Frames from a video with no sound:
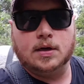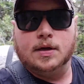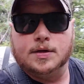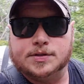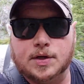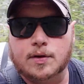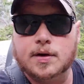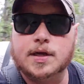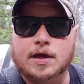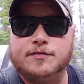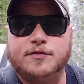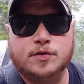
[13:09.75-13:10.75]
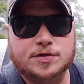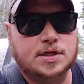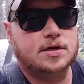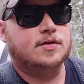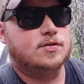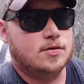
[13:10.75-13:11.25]
So I got forced
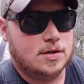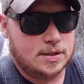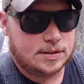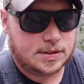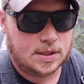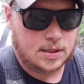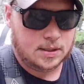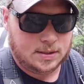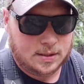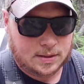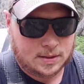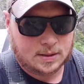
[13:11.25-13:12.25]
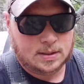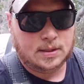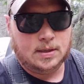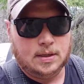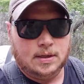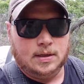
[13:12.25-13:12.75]
into the trees,
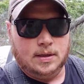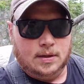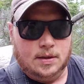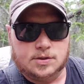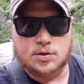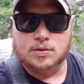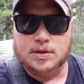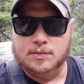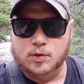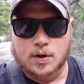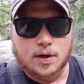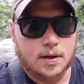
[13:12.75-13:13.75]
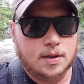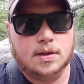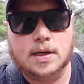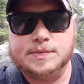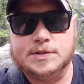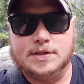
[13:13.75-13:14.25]
doing a little more
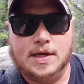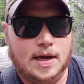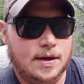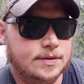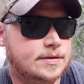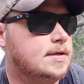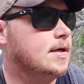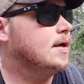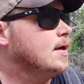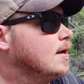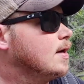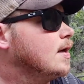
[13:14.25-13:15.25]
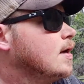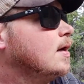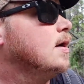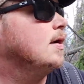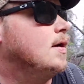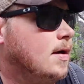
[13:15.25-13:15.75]
ups and downs,
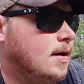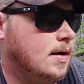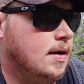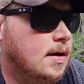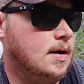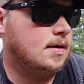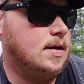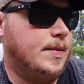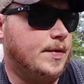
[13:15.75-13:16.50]
climbing